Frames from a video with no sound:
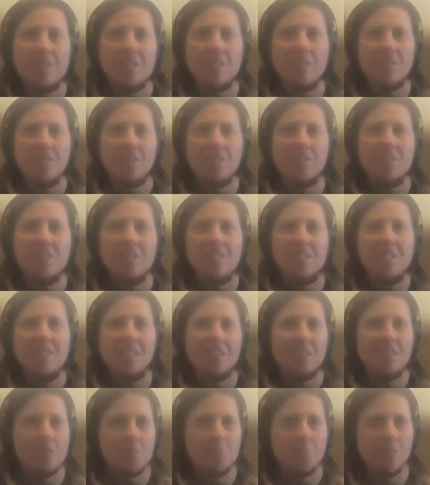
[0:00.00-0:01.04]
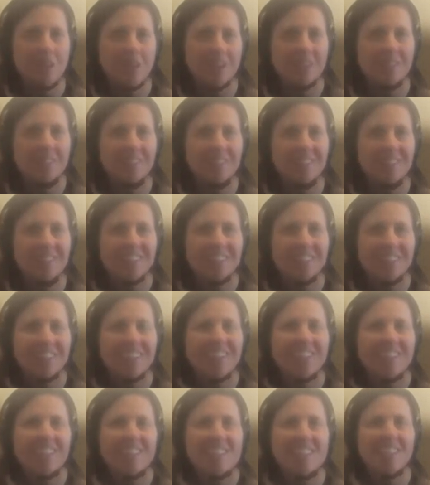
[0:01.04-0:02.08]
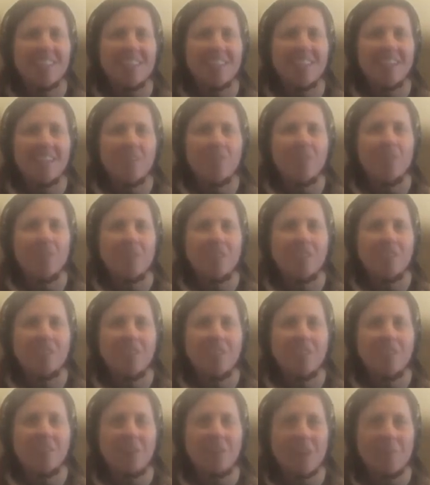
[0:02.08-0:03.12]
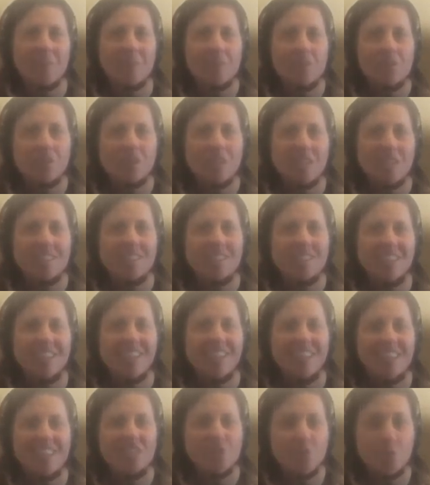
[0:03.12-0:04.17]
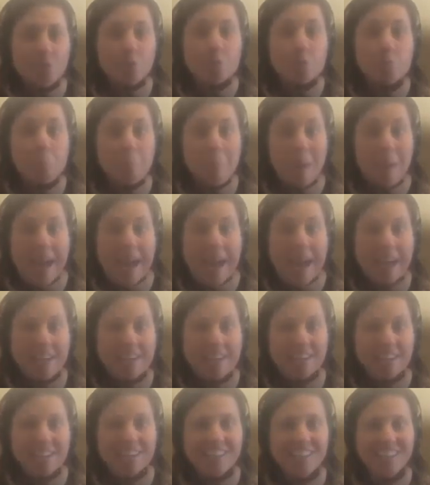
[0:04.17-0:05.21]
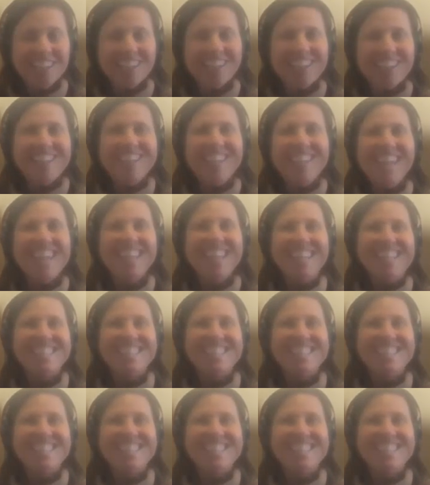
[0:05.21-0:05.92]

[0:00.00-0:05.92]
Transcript: prince notices that there's blood and is like, "Hold it. No, I've been tricked." And then so goes back. The